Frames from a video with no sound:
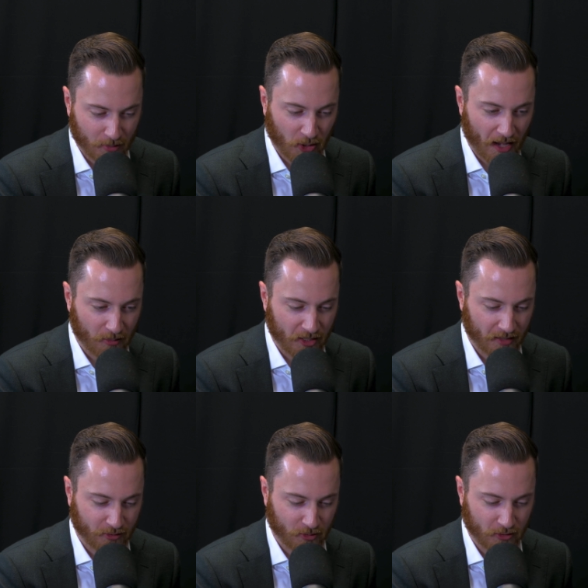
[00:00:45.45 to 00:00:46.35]
glad we
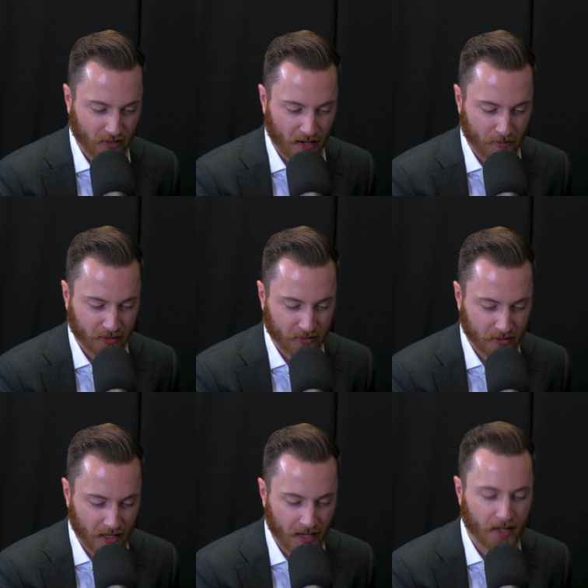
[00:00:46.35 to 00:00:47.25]
got some good topics
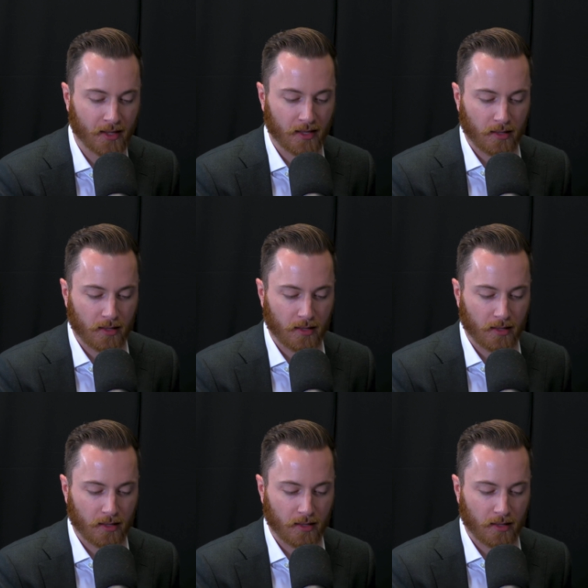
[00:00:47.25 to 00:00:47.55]
today.